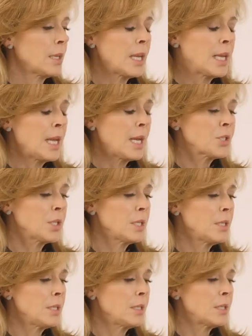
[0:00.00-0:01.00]
He
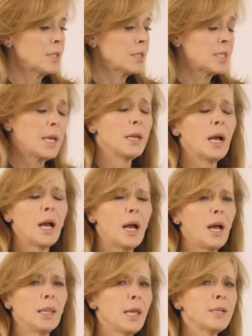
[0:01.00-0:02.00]
actually said,
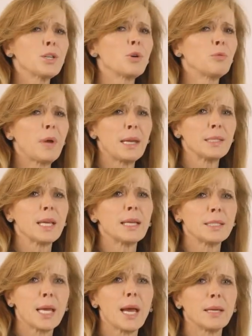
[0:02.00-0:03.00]
I liked our
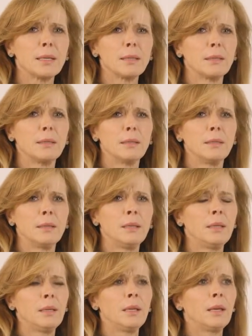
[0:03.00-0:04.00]
rat-a-tat-tat.
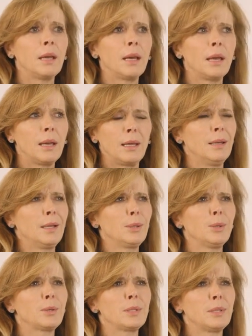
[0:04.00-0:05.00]
And I
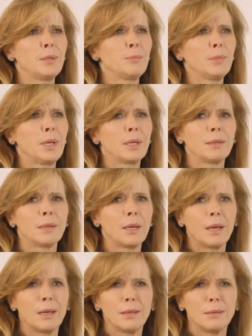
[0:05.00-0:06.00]
looked at him like,
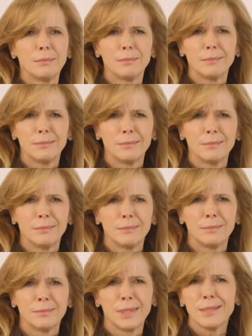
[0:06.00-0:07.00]

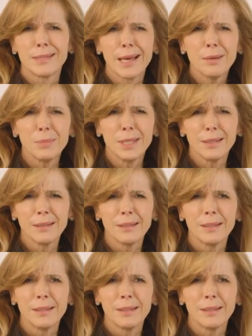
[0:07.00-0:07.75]
what does that mean?